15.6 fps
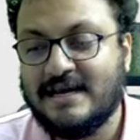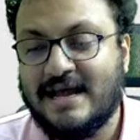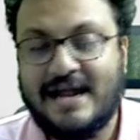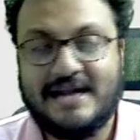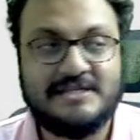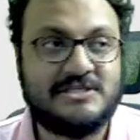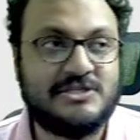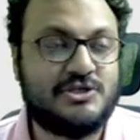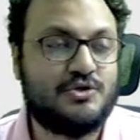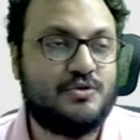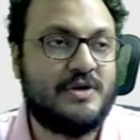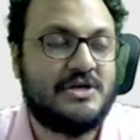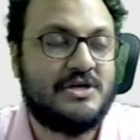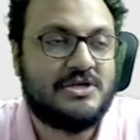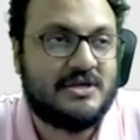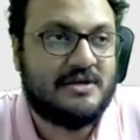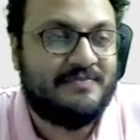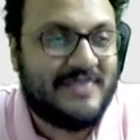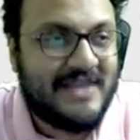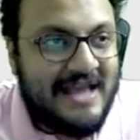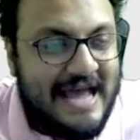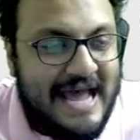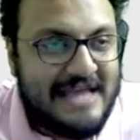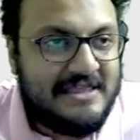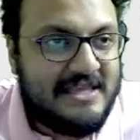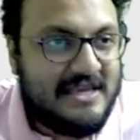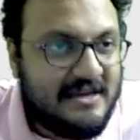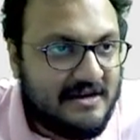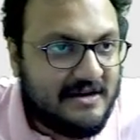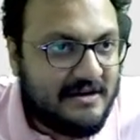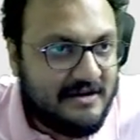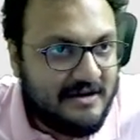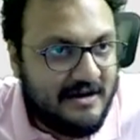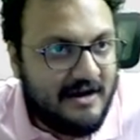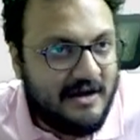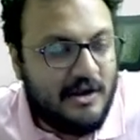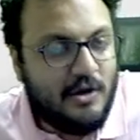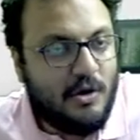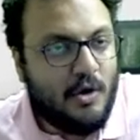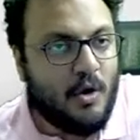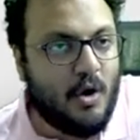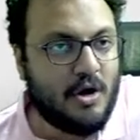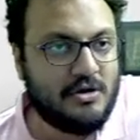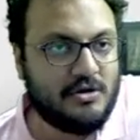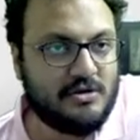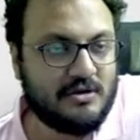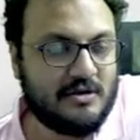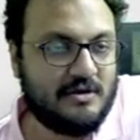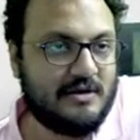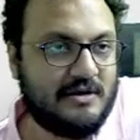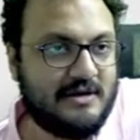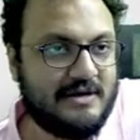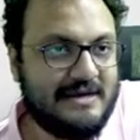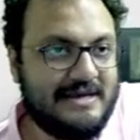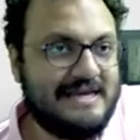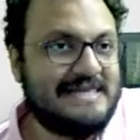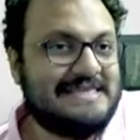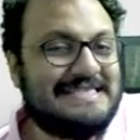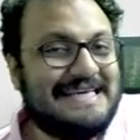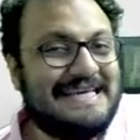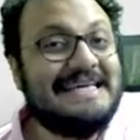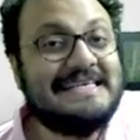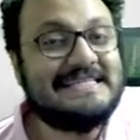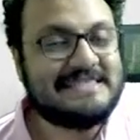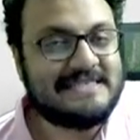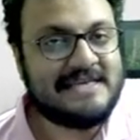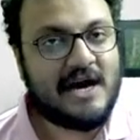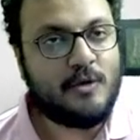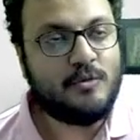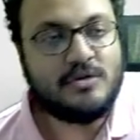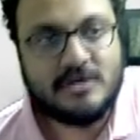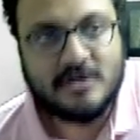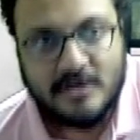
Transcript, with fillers: and situation i think a lot is eased out